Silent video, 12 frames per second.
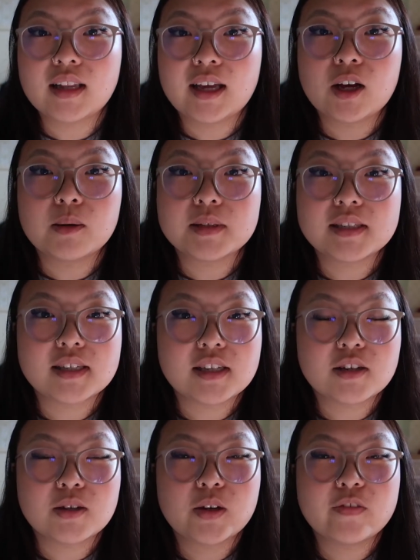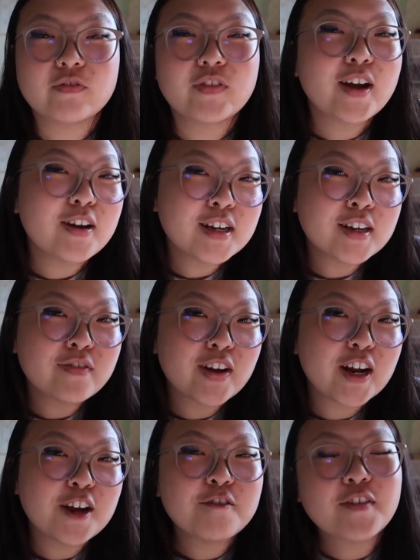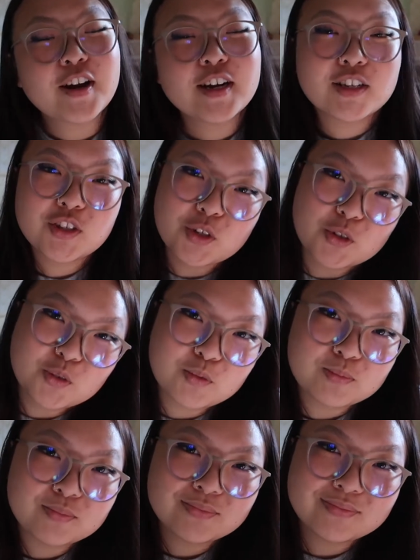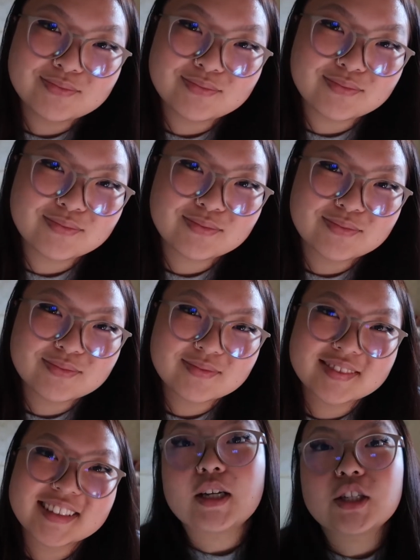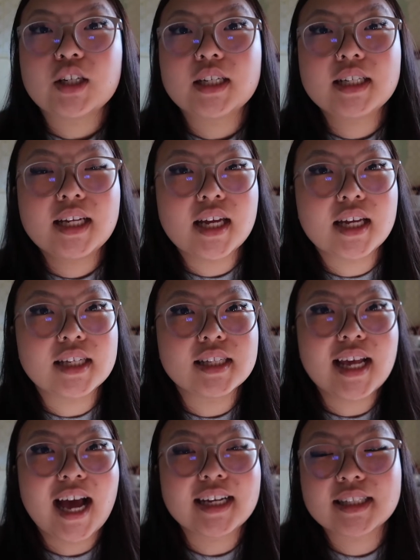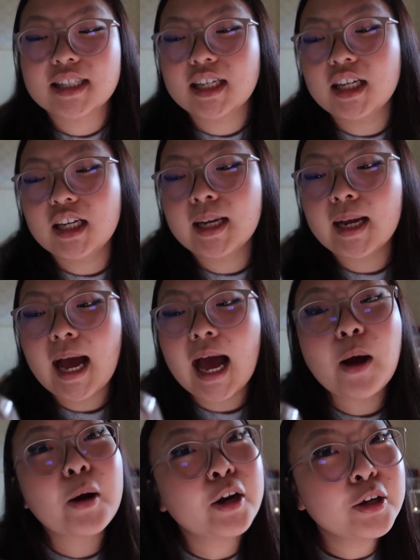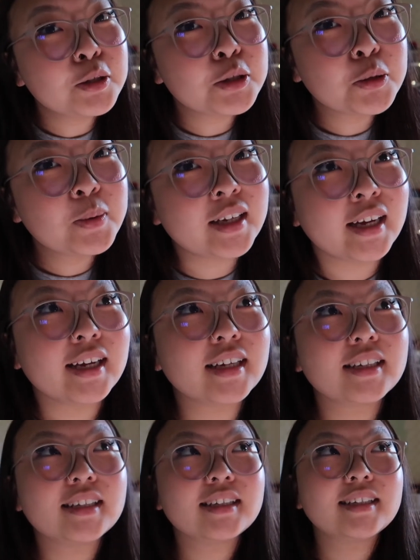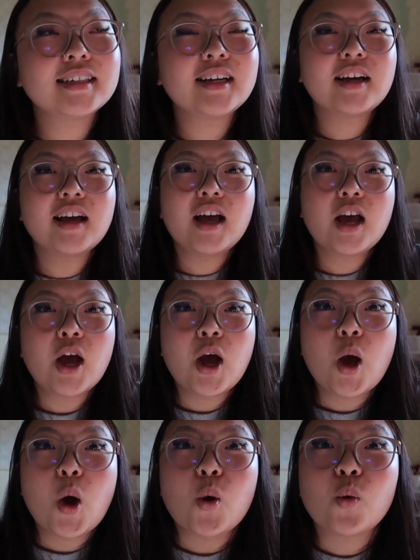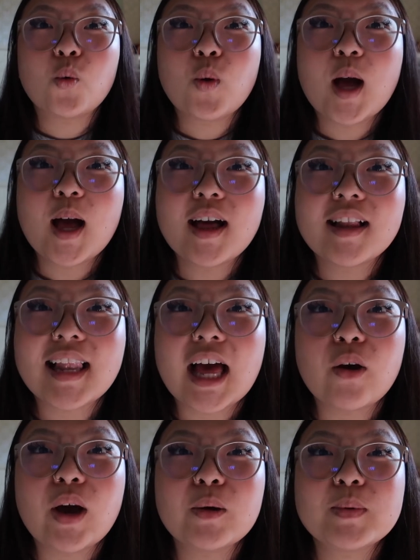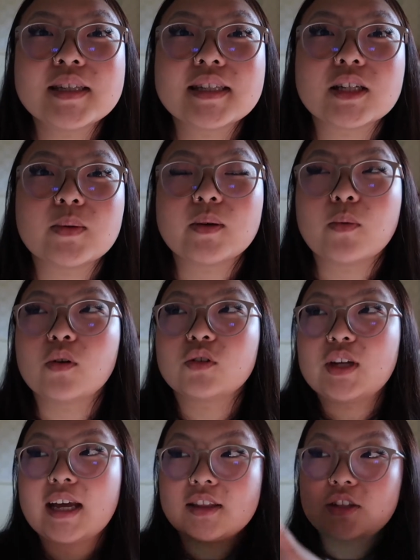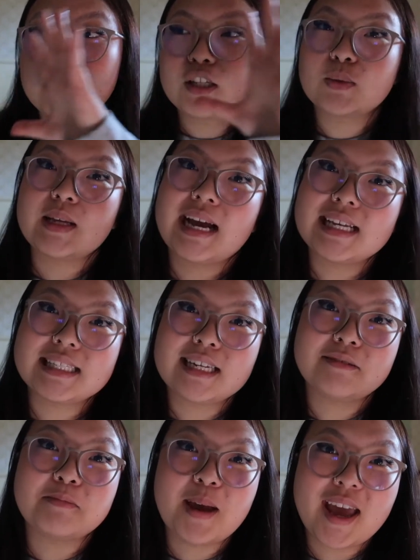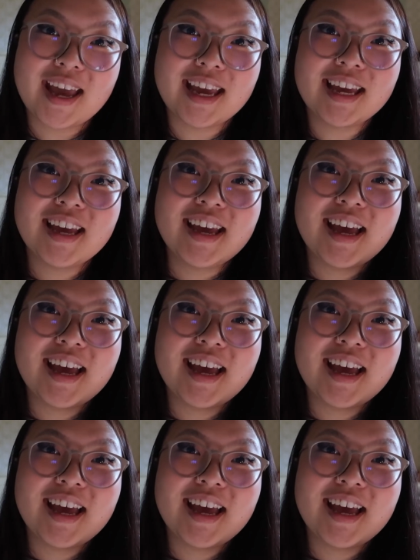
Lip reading: I hope to see you very, very, very soon. Question is asking, how are you doing? Well, how I was doing, well, to answer this was asked in May.